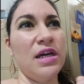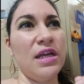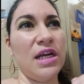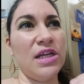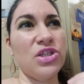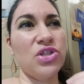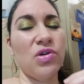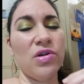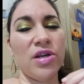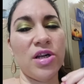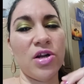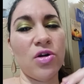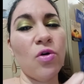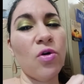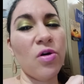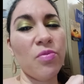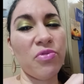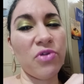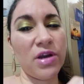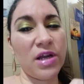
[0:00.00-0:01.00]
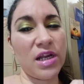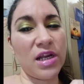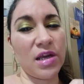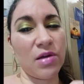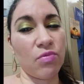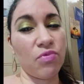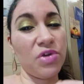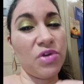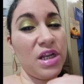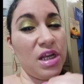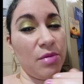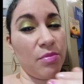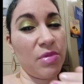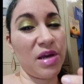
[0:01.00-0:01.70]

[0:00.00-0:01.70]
I didn't, like I said, I didn't think much of it.